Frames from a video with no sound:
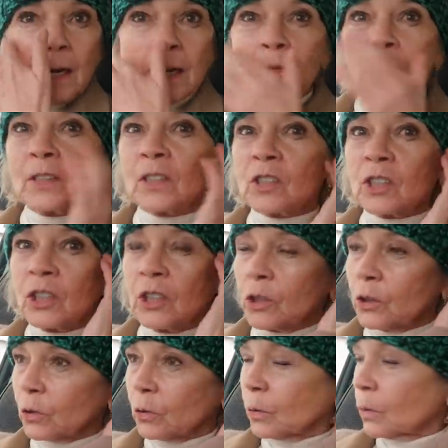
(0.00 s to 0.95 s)
leaves it to
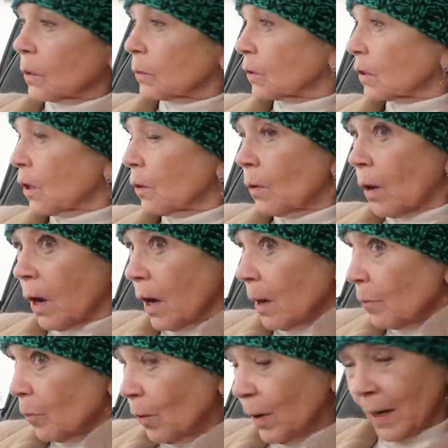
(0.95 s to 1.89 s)
you. So
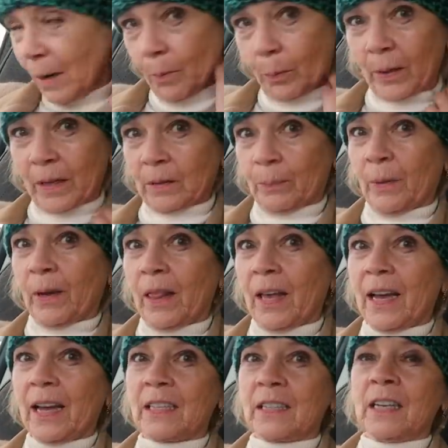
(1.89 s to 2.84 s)
I'm really impressed by
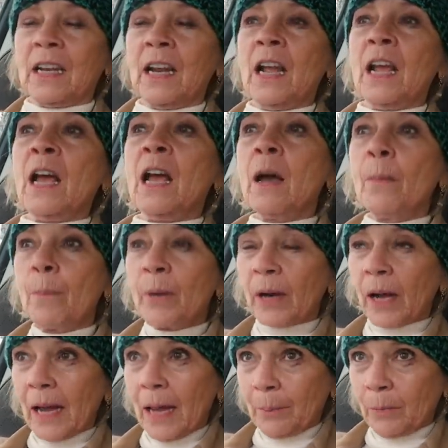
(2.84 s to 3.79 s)
that.
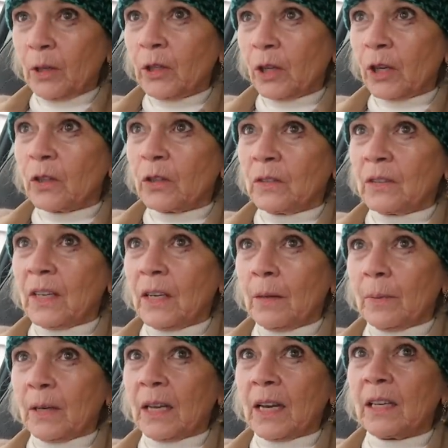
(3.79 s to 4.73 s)
But I am going to go and see
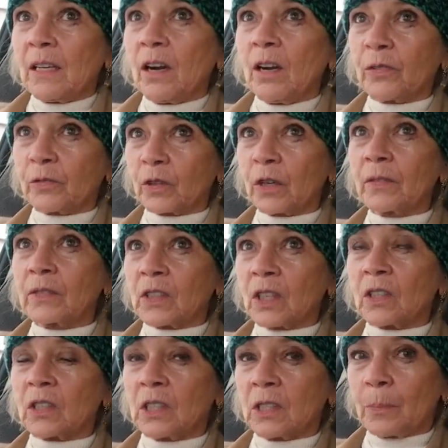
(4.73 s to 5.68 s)
him again after I've
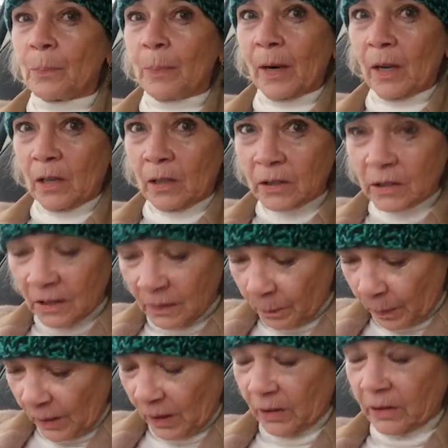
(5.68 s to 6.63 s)
started to
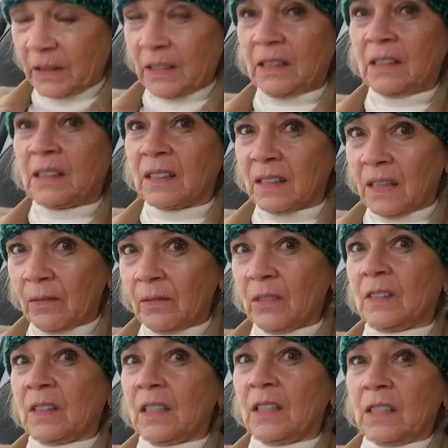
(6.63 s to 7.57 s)
Pilates to see if
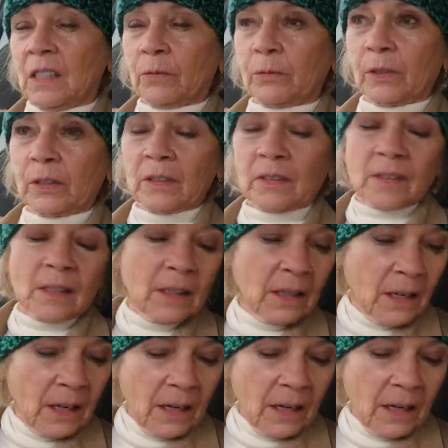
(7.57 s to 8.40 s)
there's any difference.